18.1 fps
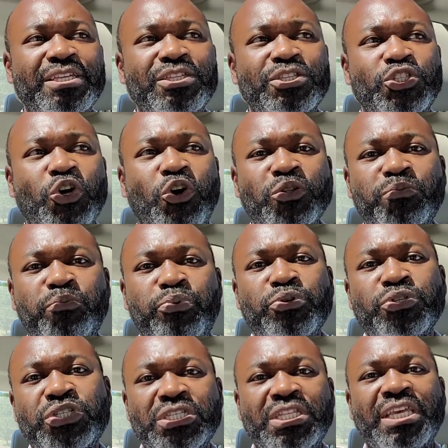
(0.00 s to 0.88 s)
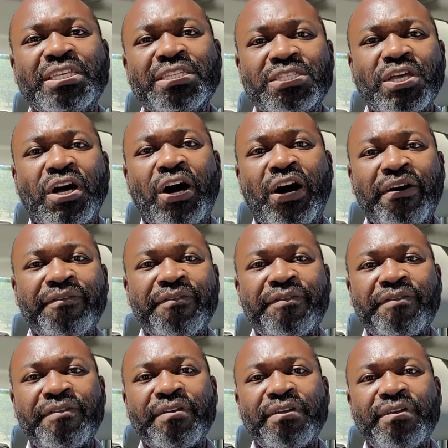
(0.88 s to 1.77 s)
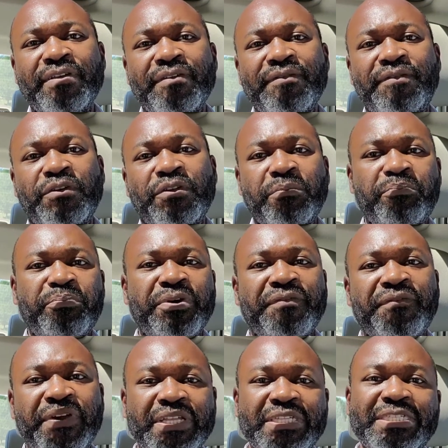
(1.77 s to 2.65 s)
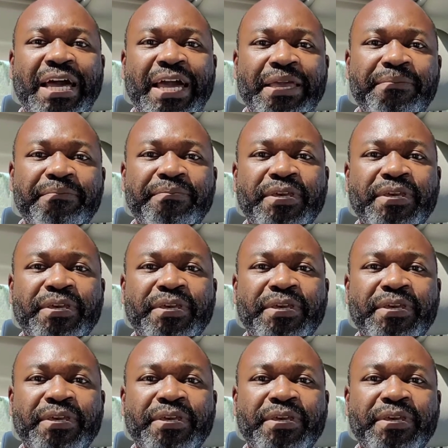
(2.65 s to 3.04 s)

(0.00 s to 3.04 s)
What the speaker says: Don't push things off for the perfect time,